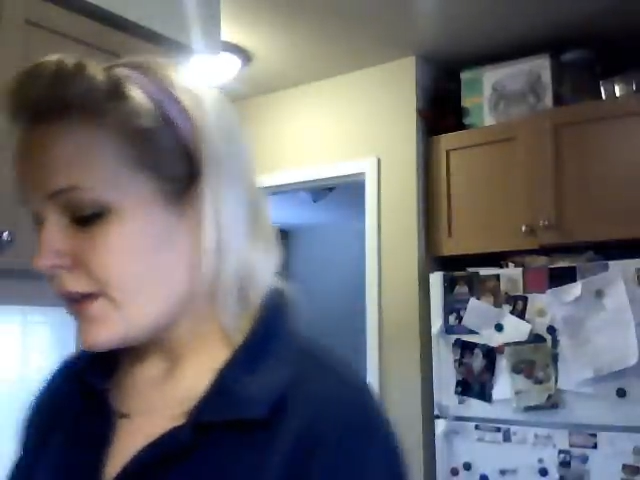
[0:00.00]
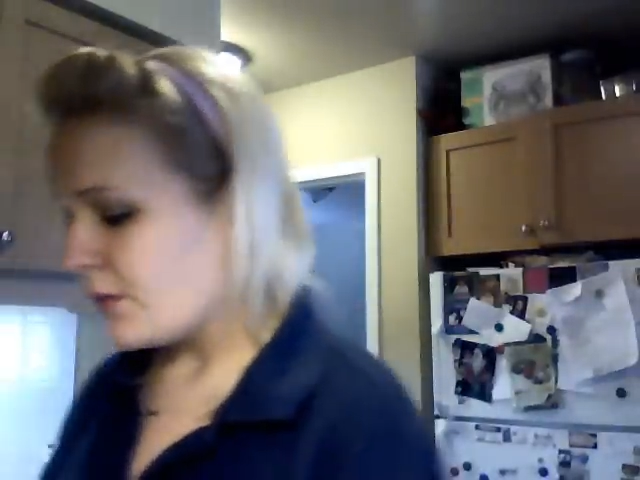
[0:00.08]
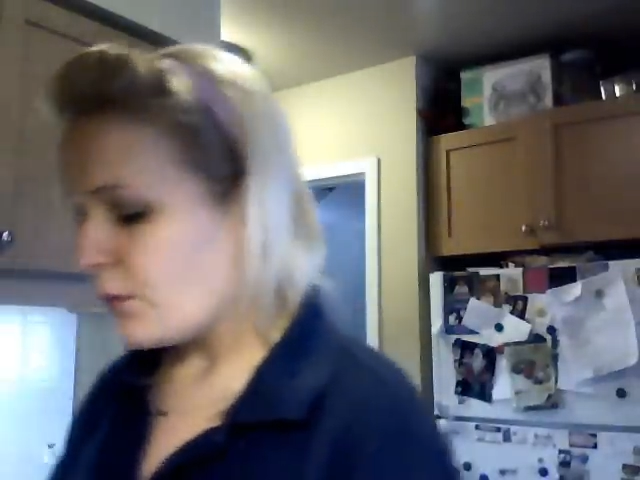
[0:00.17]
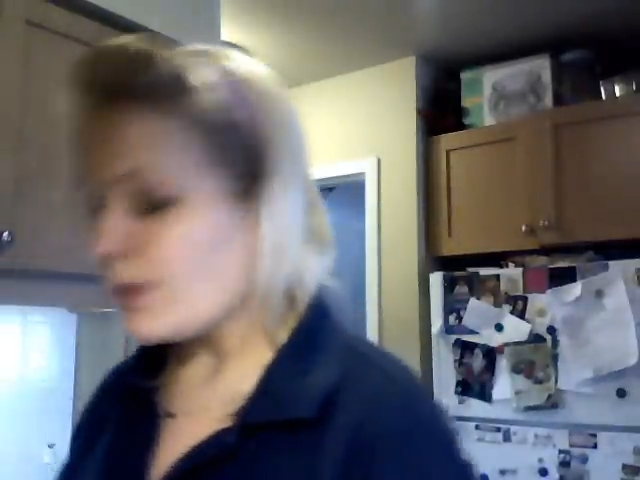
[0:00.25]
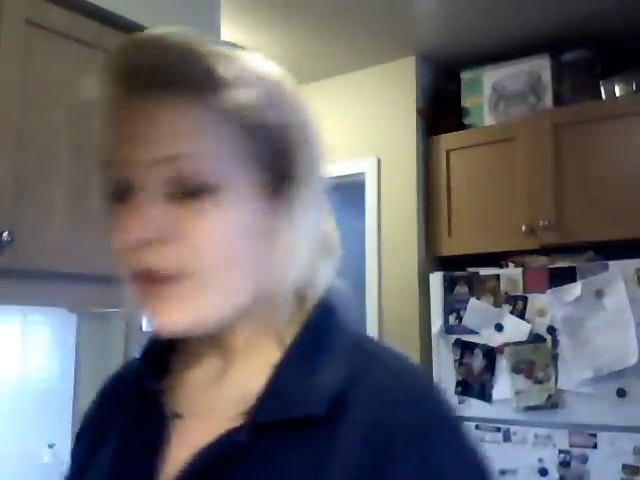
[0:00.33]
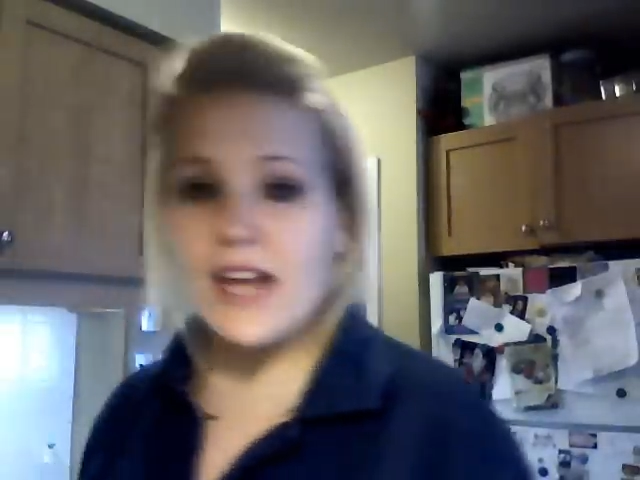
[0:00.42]

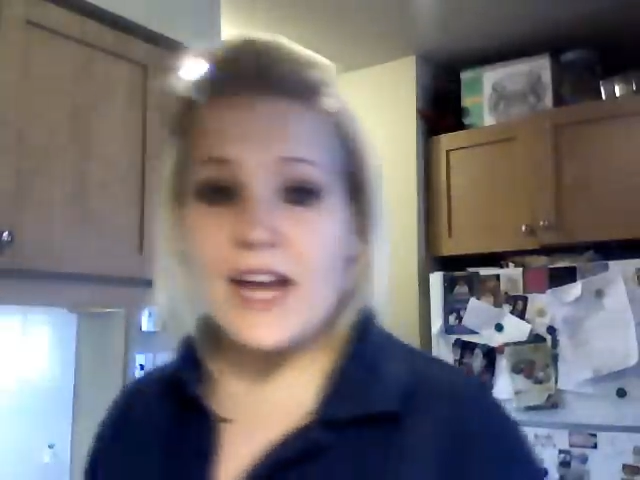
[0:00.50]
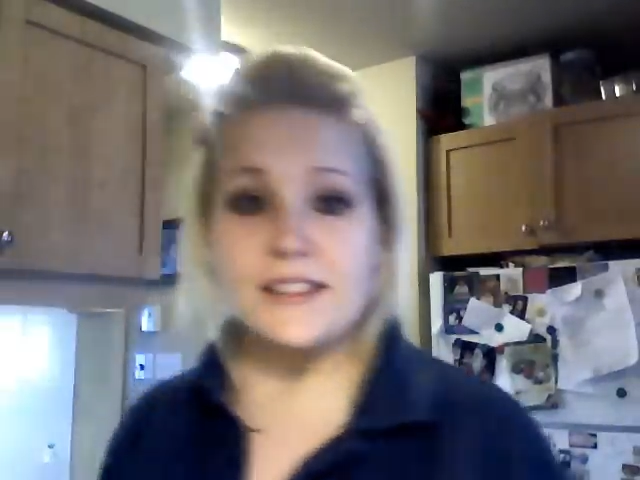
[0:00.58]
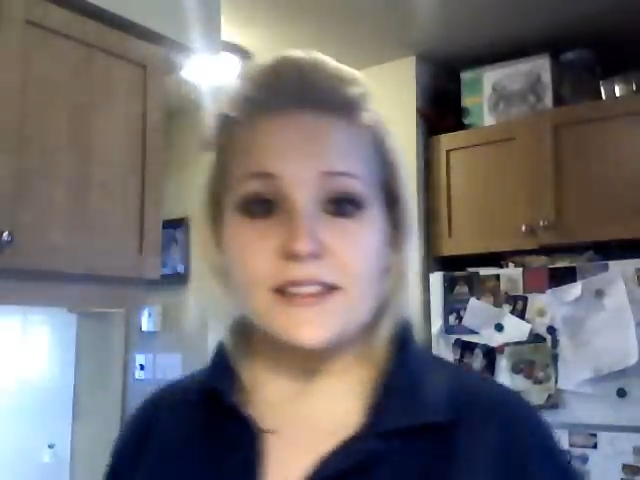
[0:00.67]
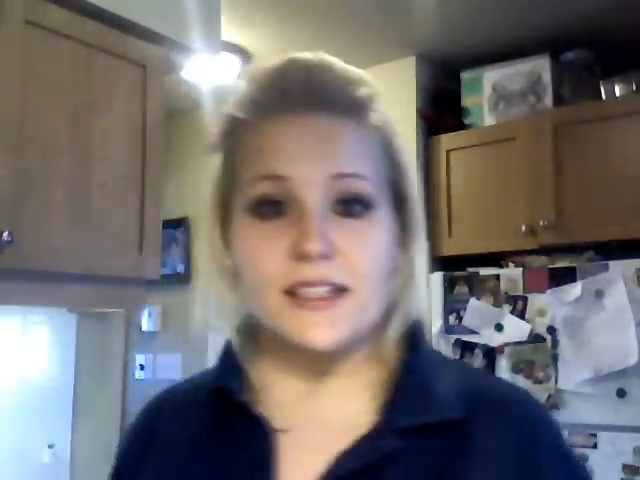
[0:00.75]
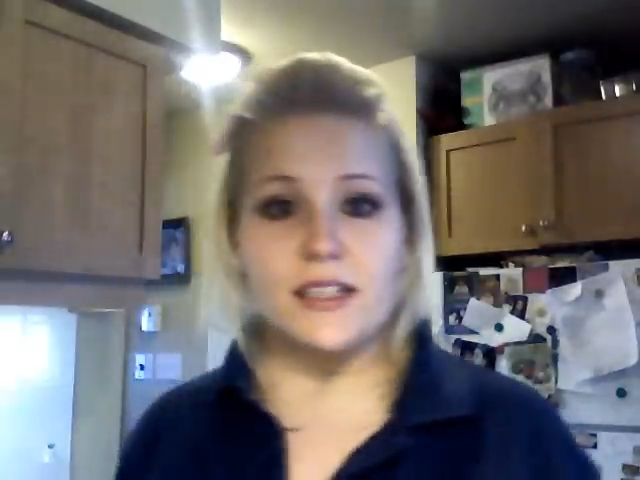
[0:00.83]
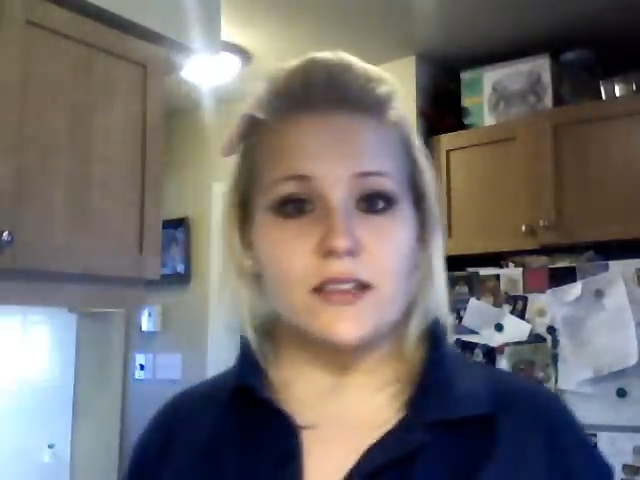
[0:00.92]
with the
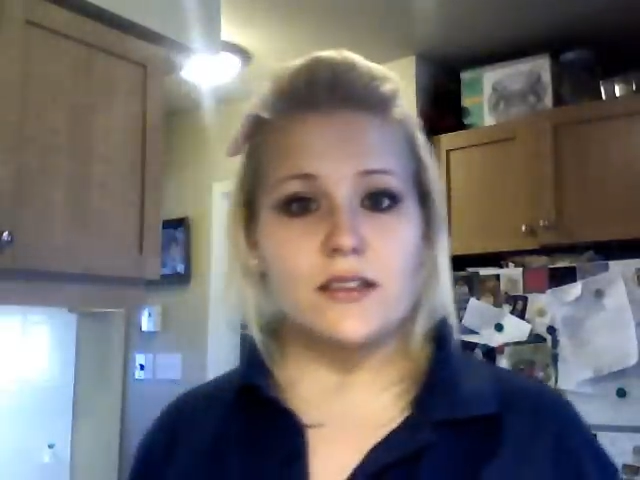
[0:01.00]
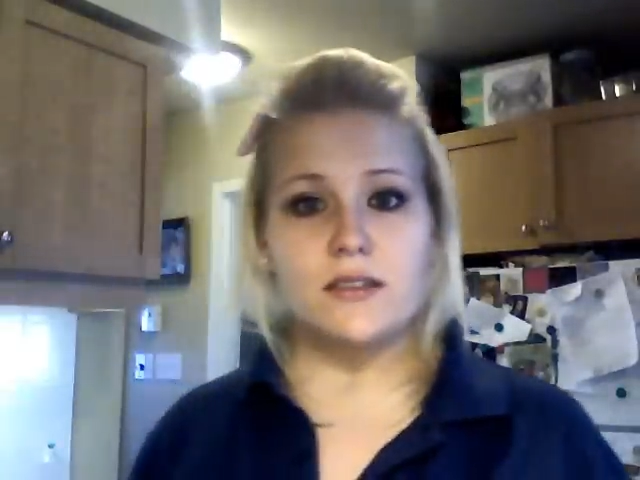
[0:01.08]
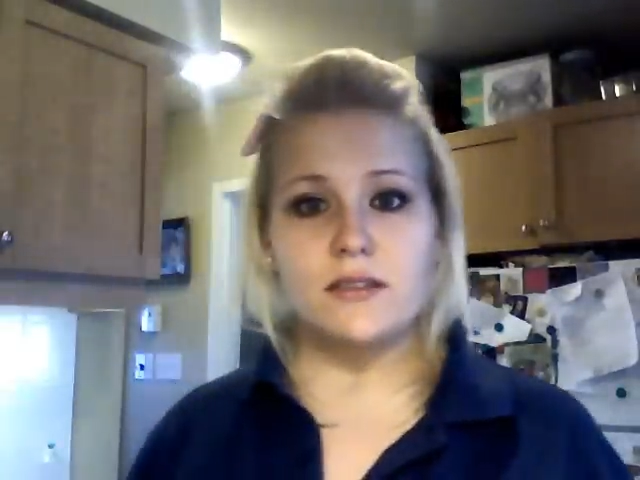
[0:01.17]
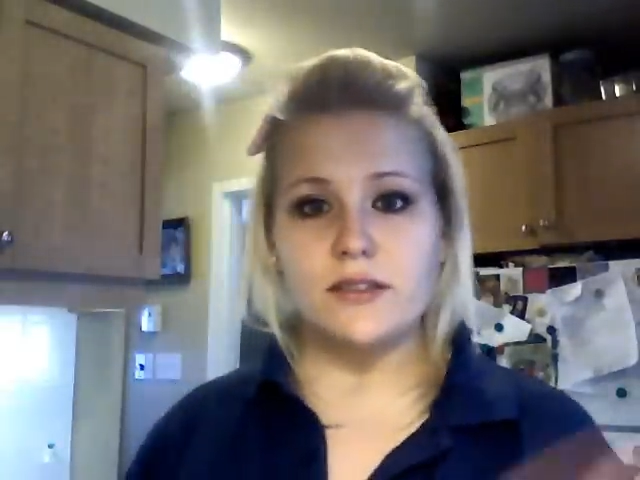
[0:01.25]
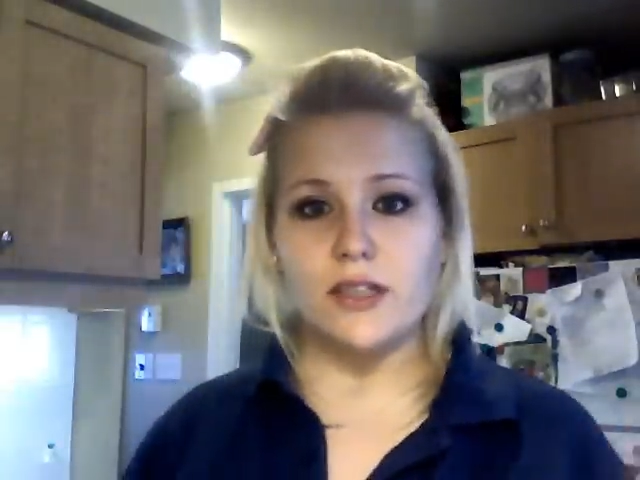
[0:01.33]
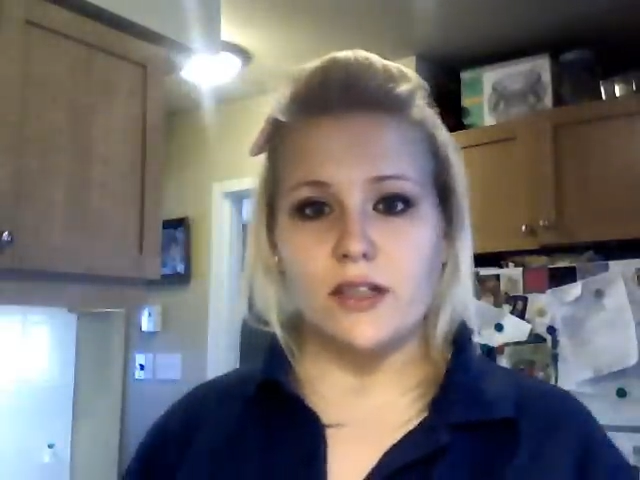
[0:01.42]
ice in.
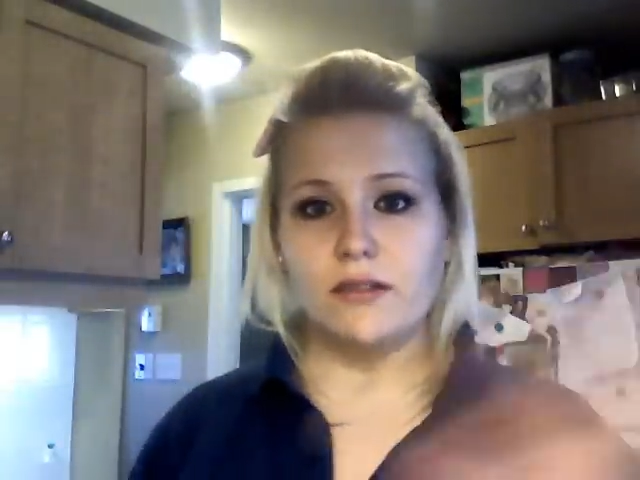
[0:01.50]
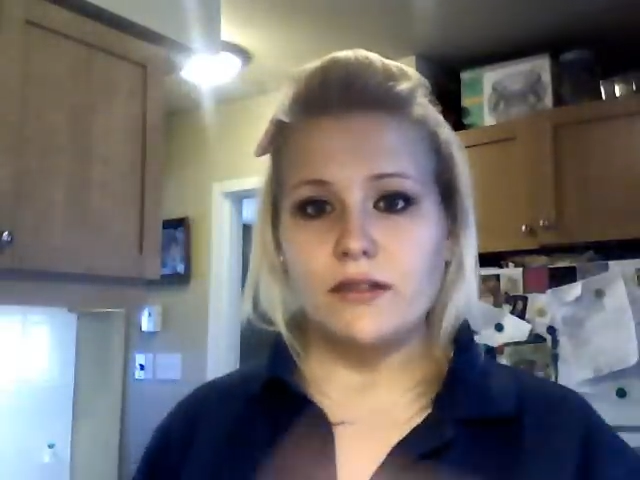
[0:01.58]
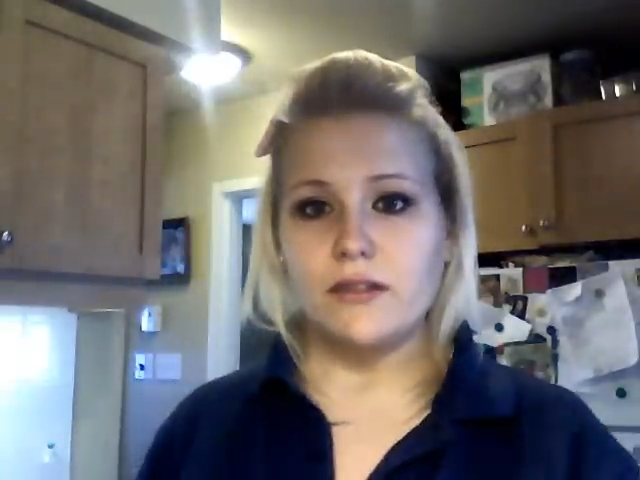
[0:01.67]
So